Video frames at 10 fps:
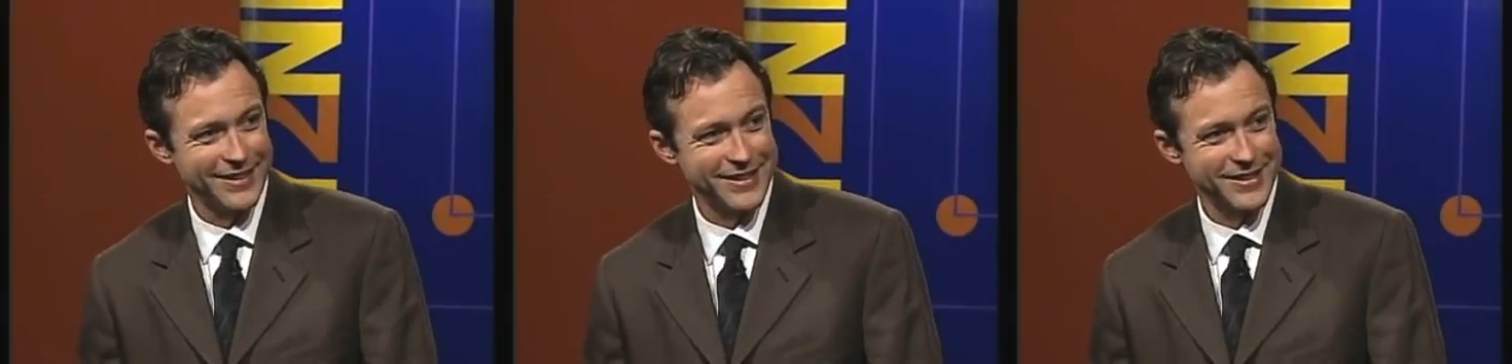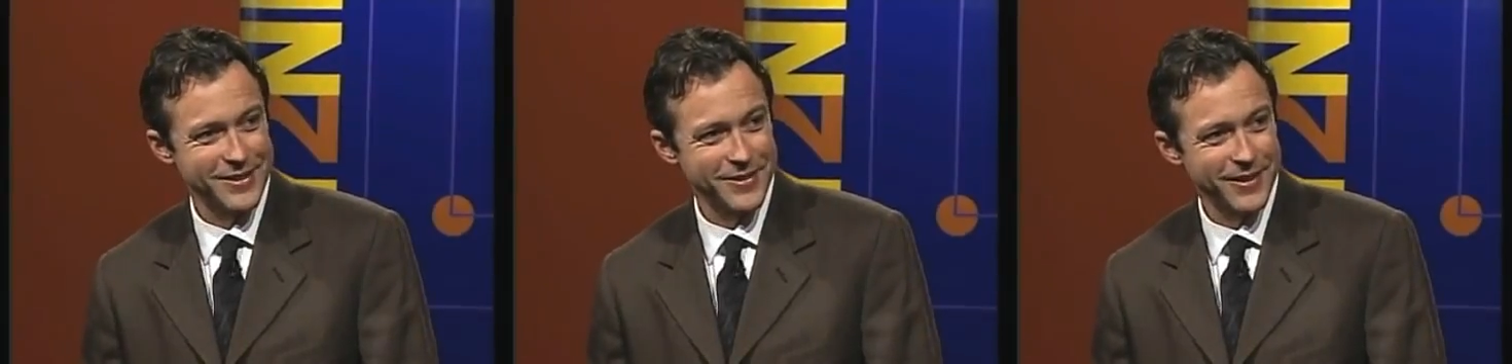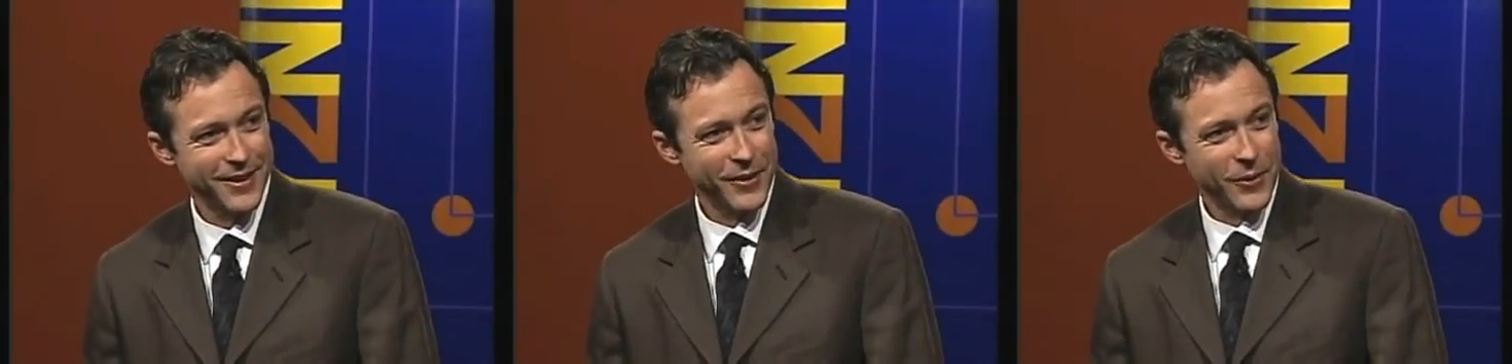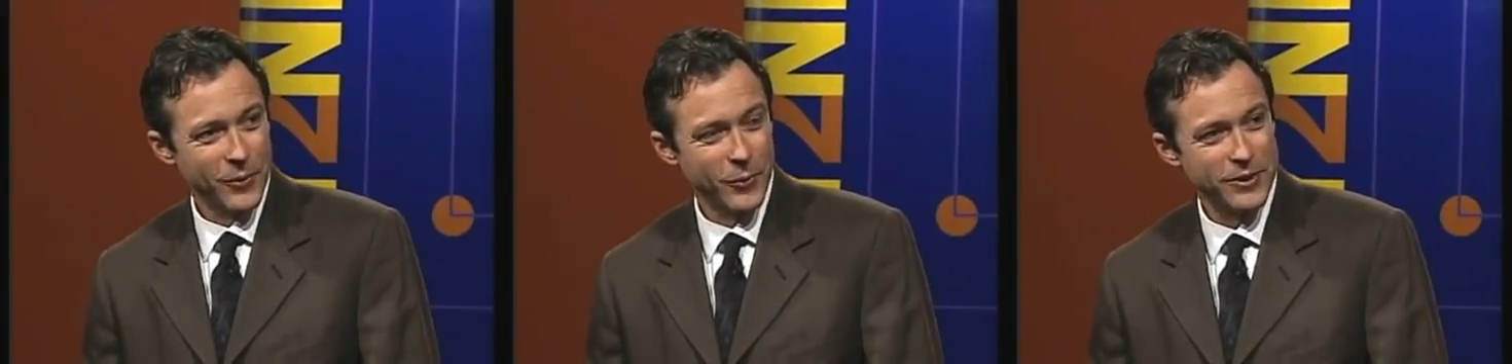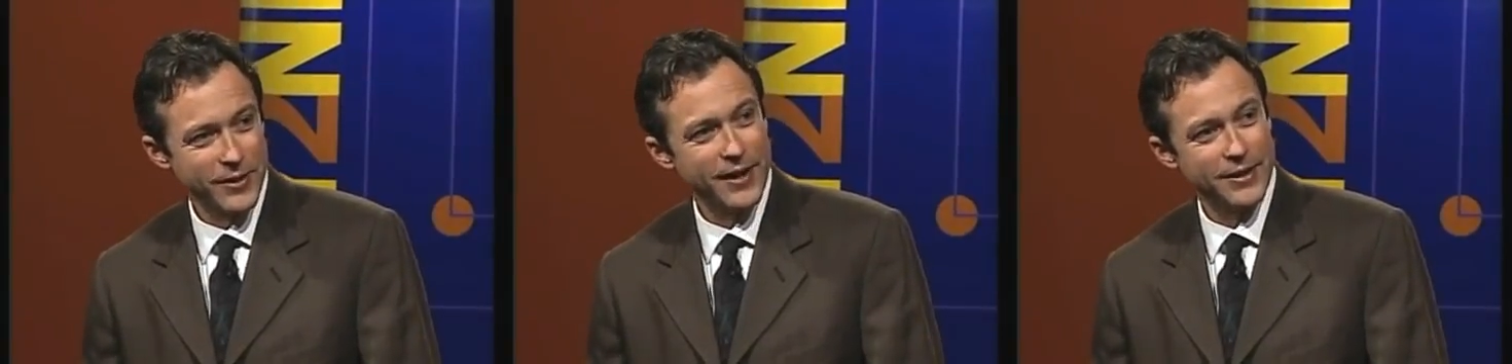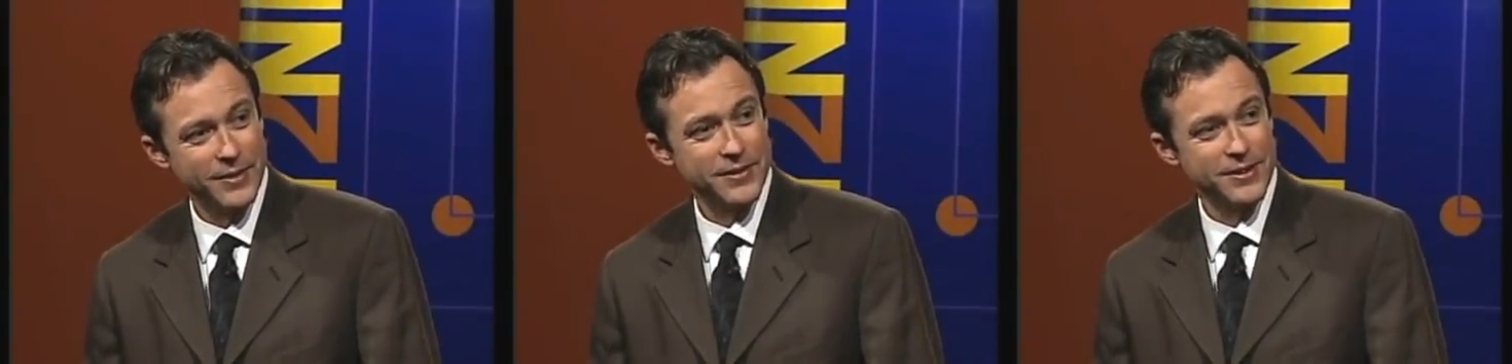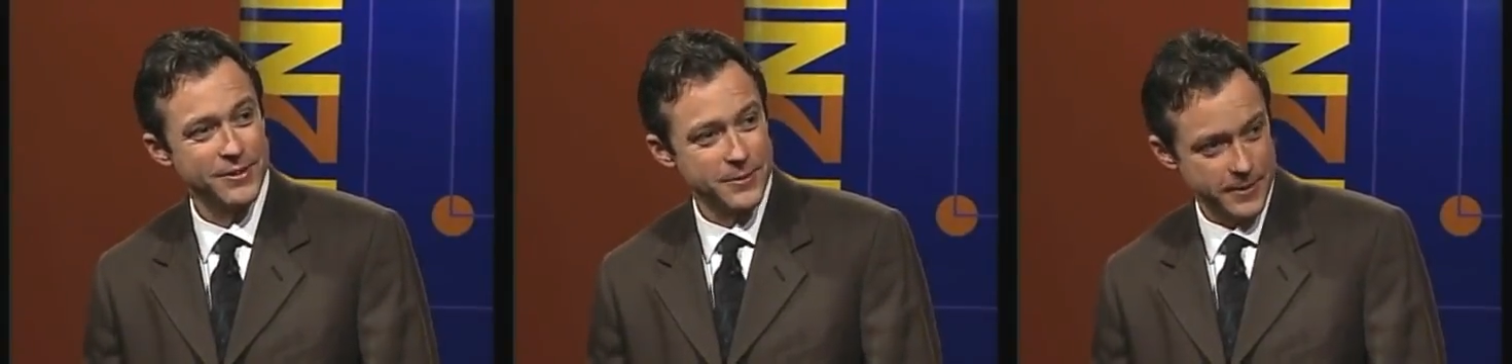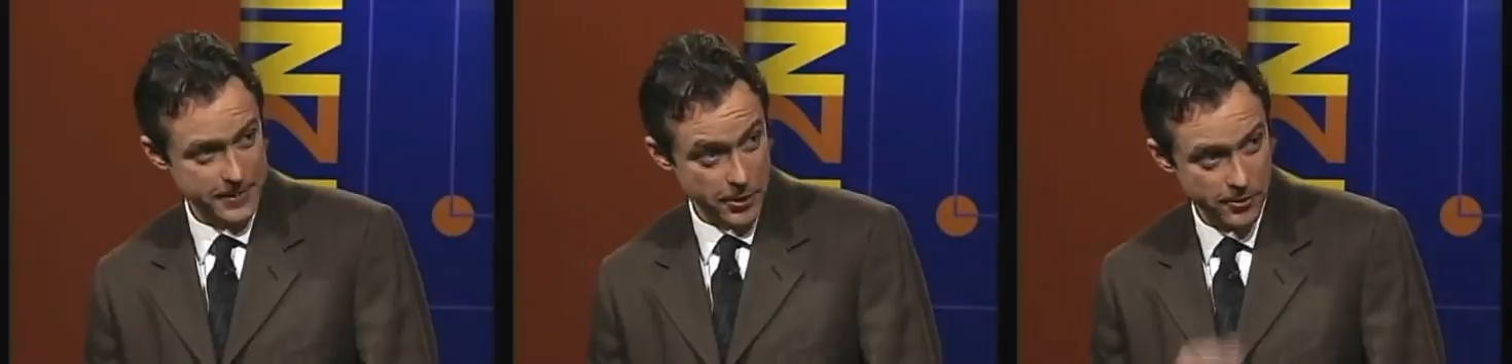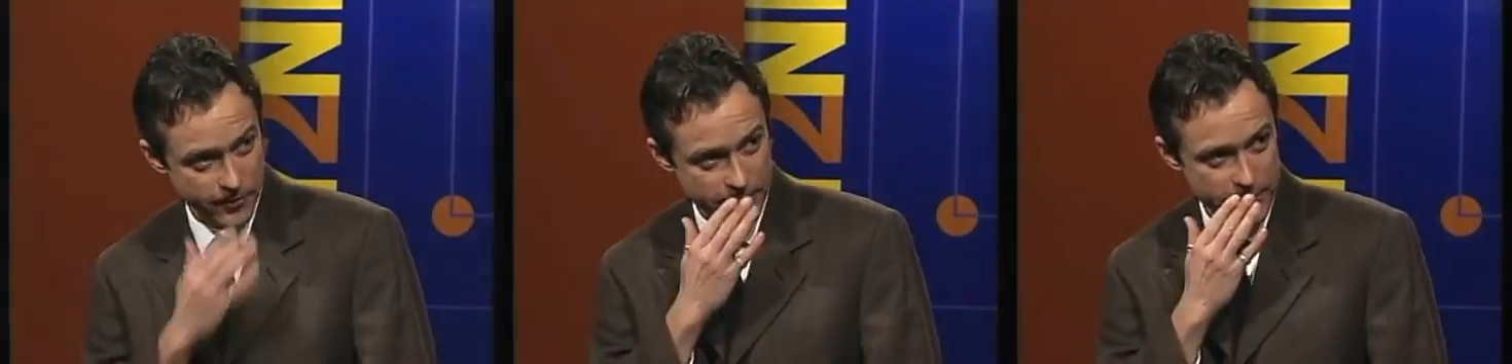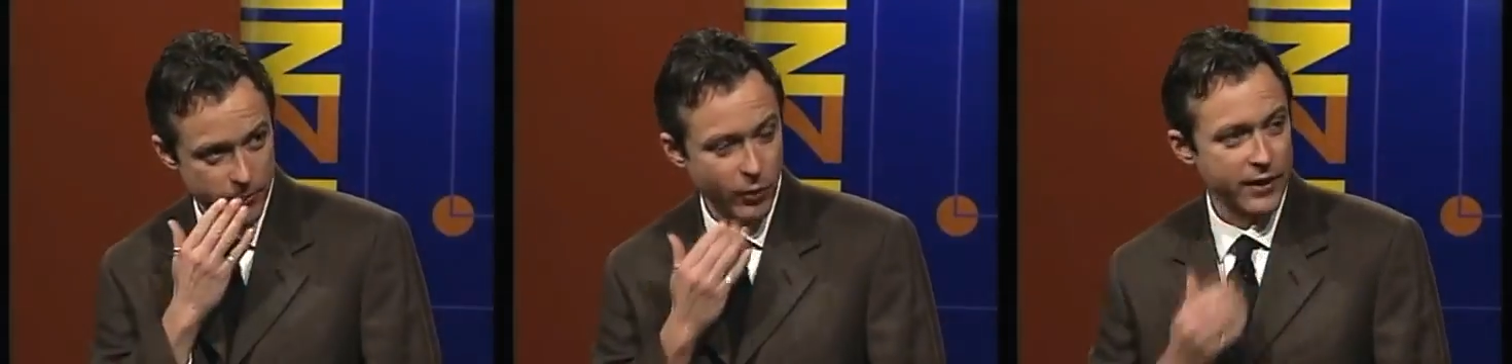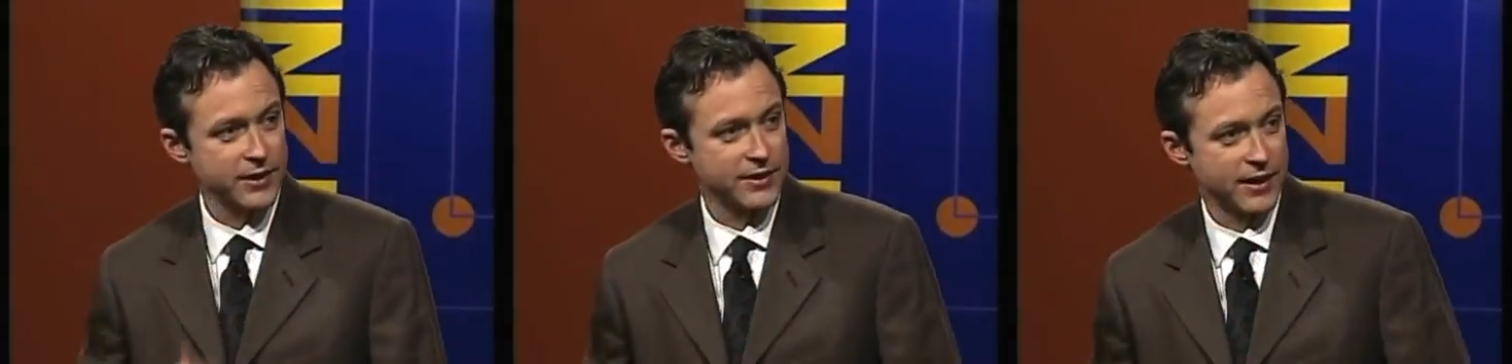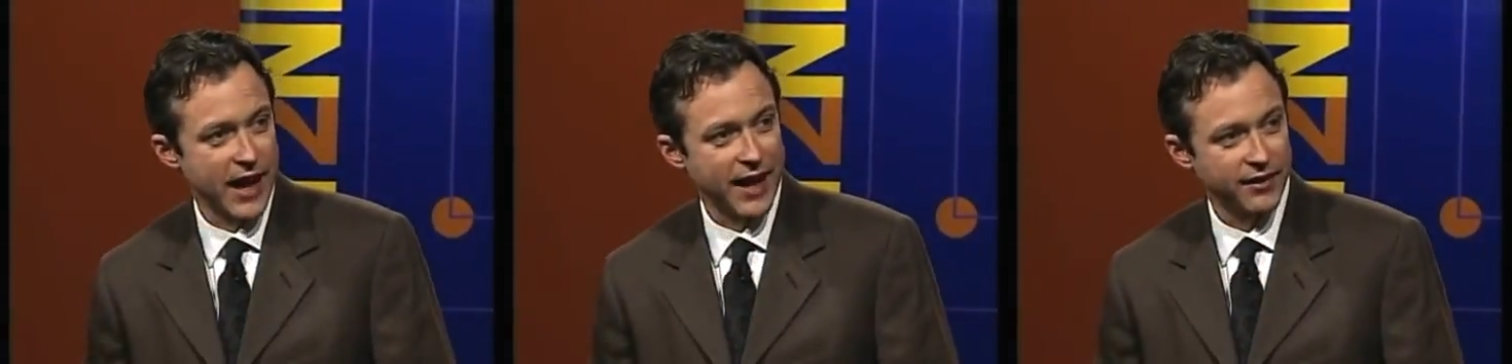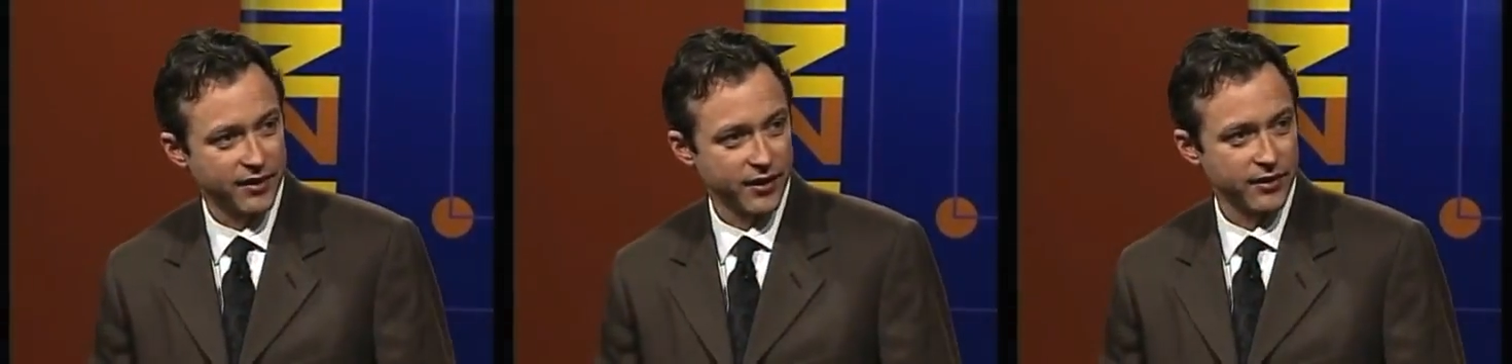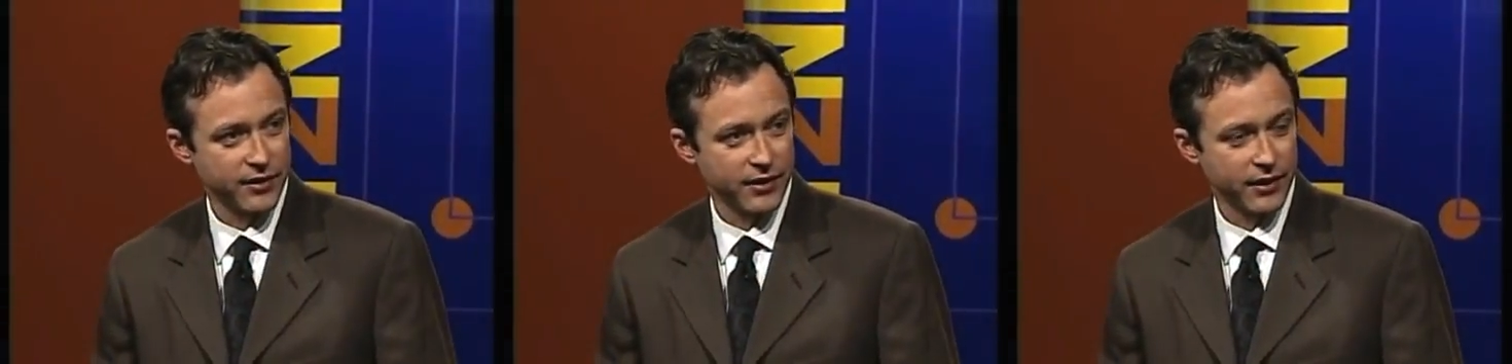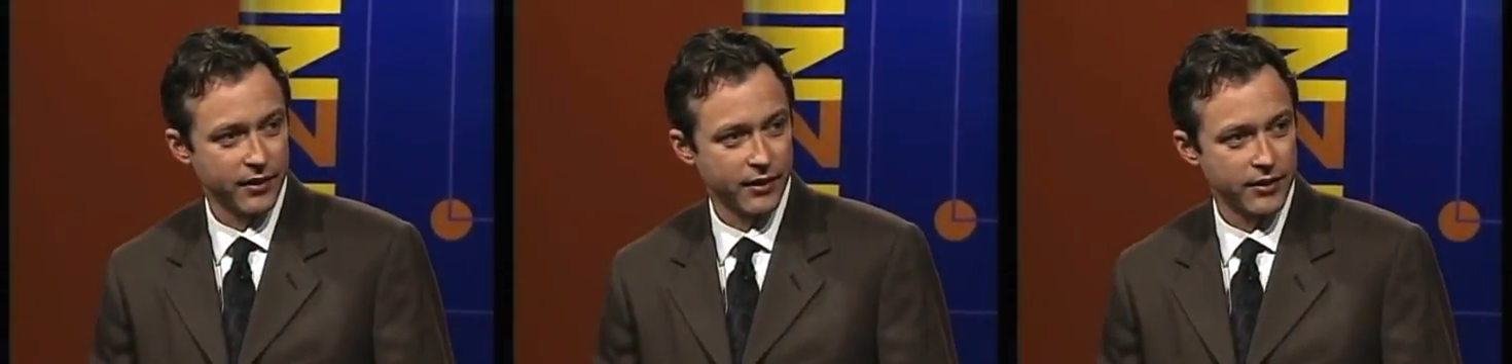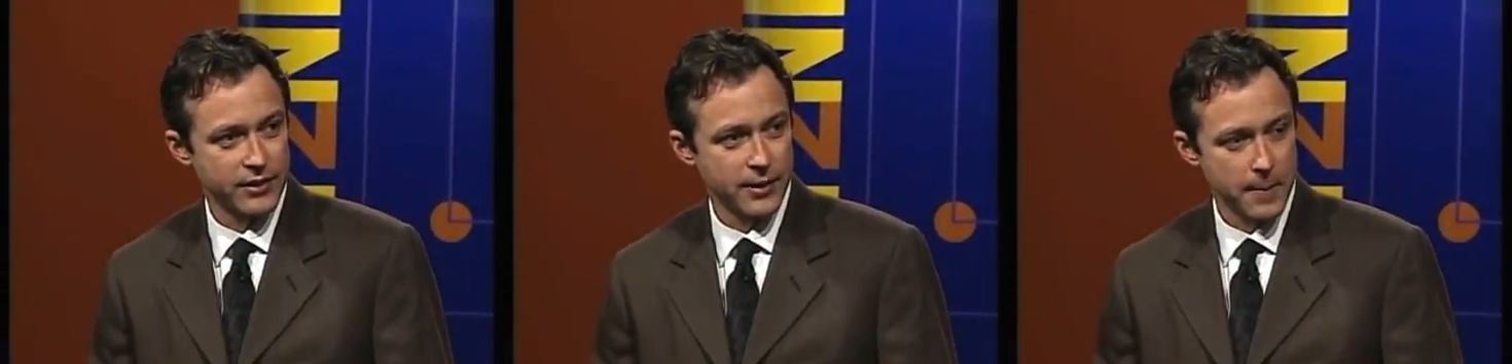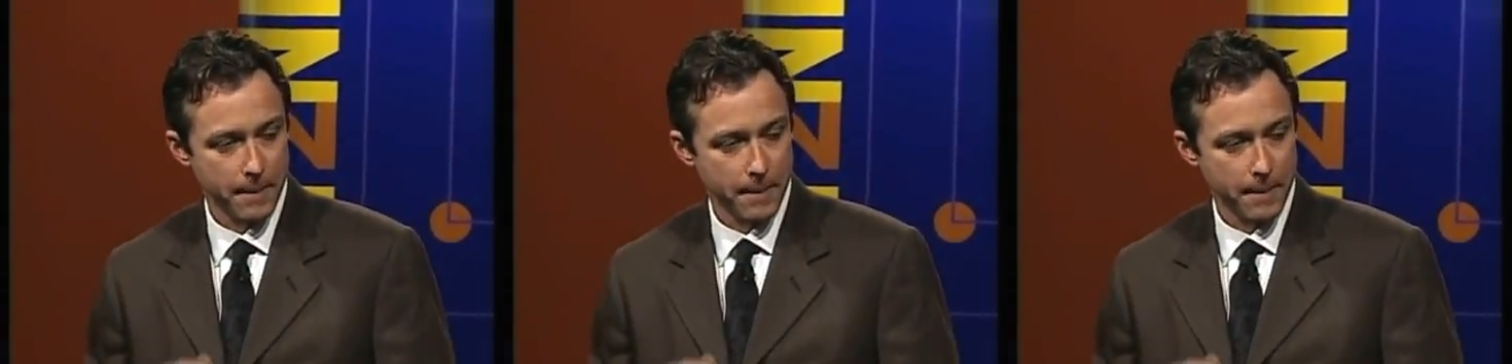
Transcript: So we try to give students at the University of Washington access to technology.